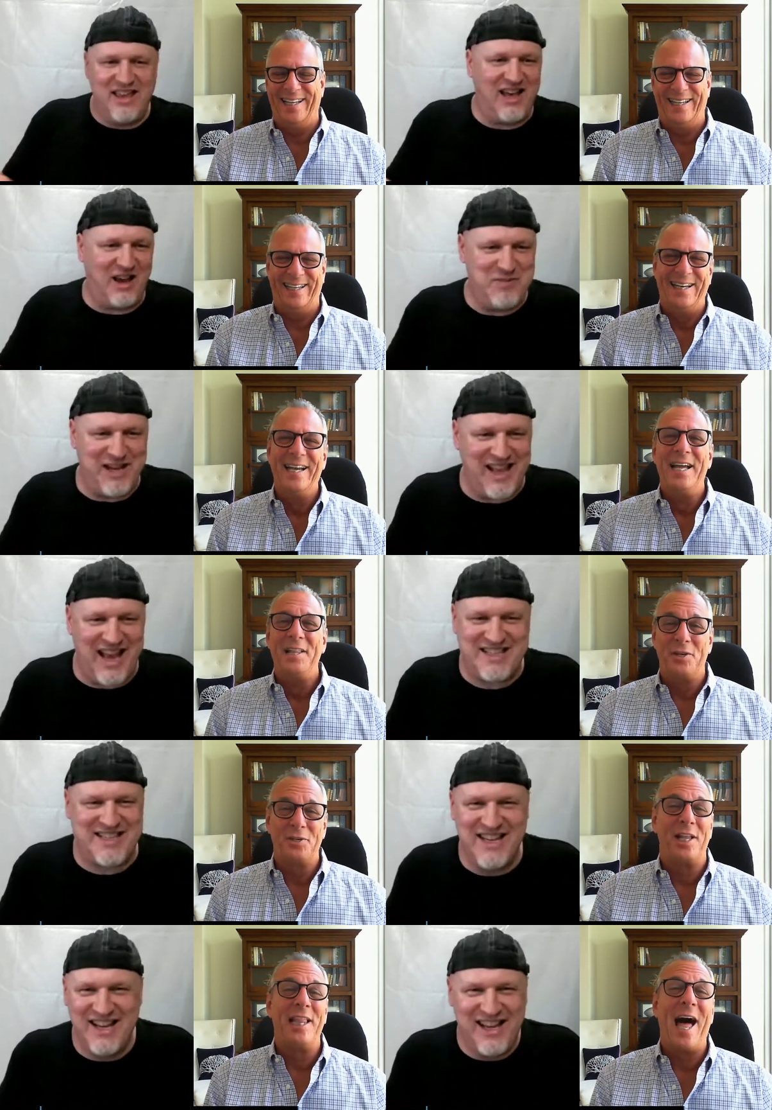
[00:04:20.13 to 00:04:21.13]
Speaker 1: I mean,
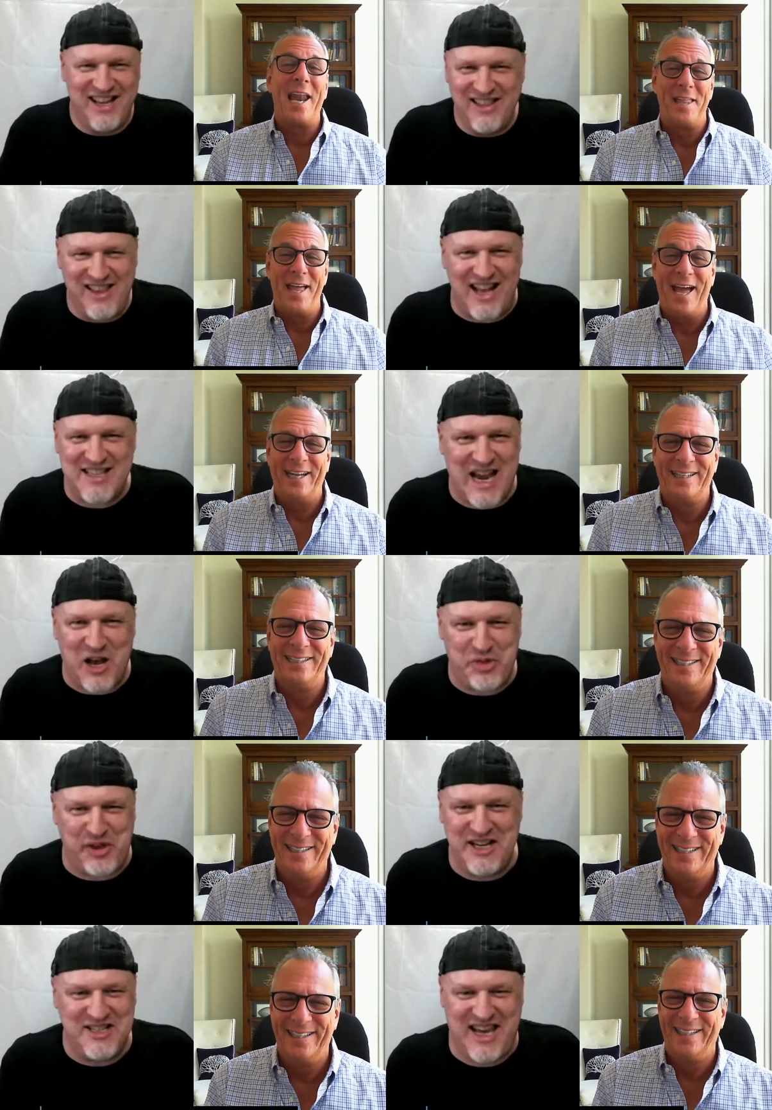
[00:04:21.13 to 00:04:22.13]
that's a lot of that's that. how
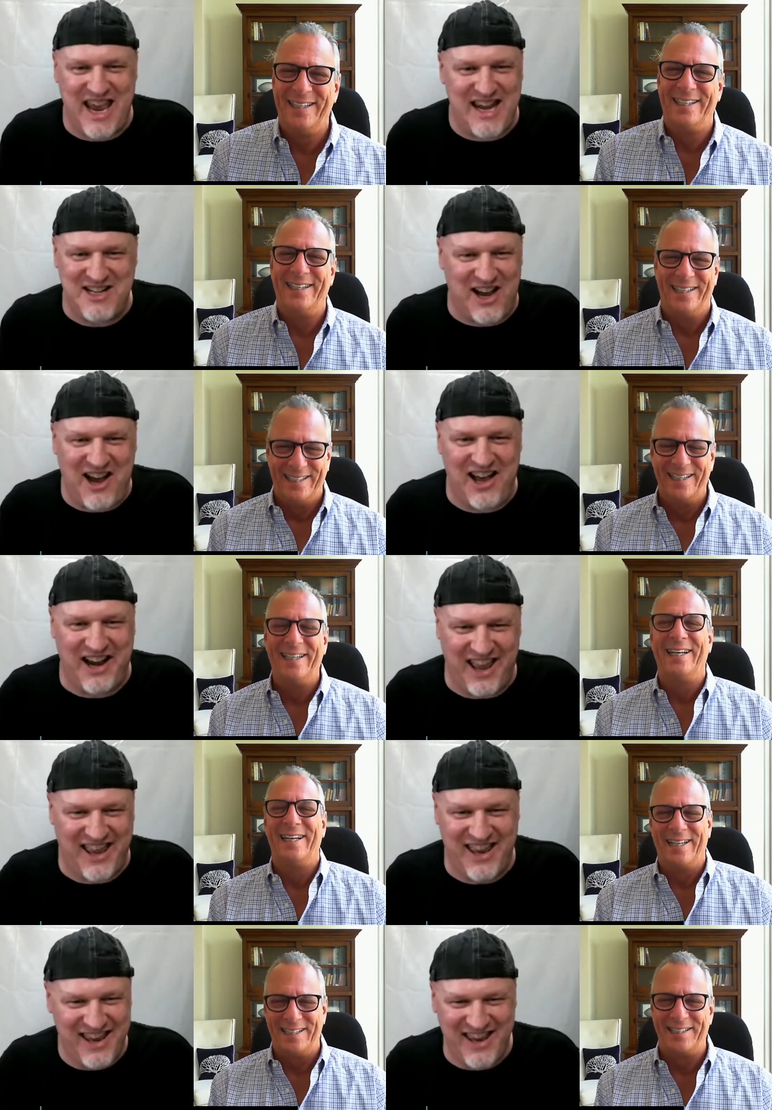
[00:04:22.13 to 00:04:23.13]
things get
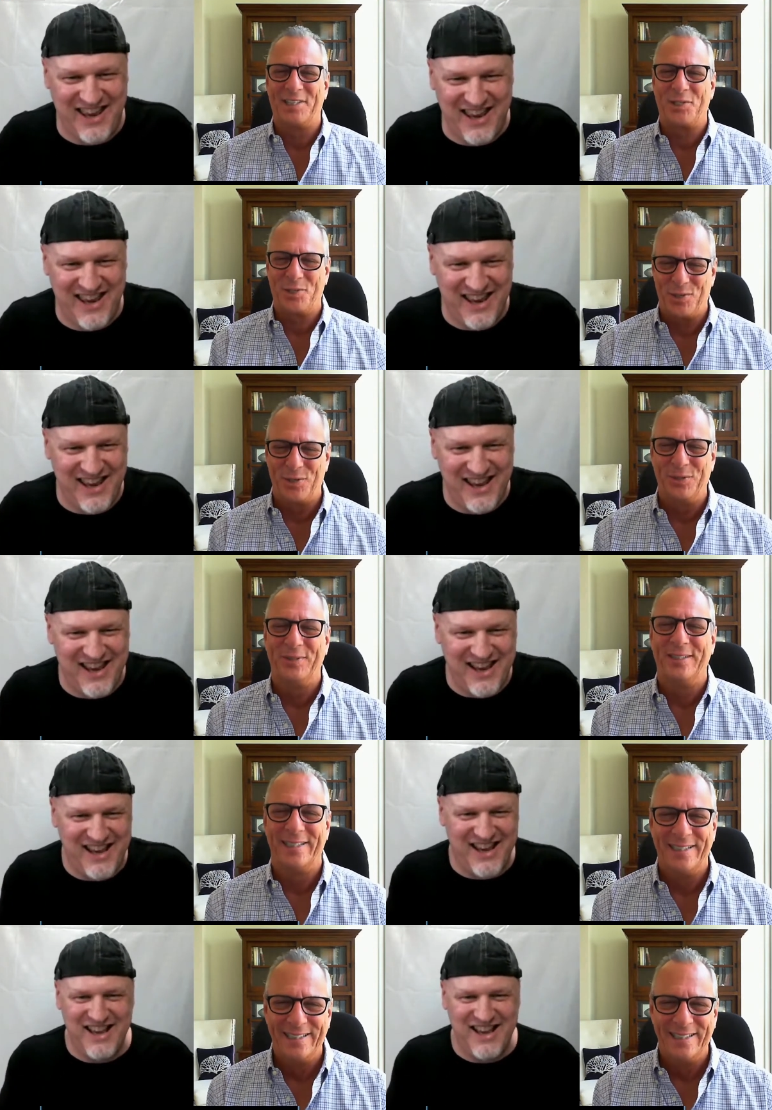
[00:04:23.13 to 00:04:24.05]
done. That's true.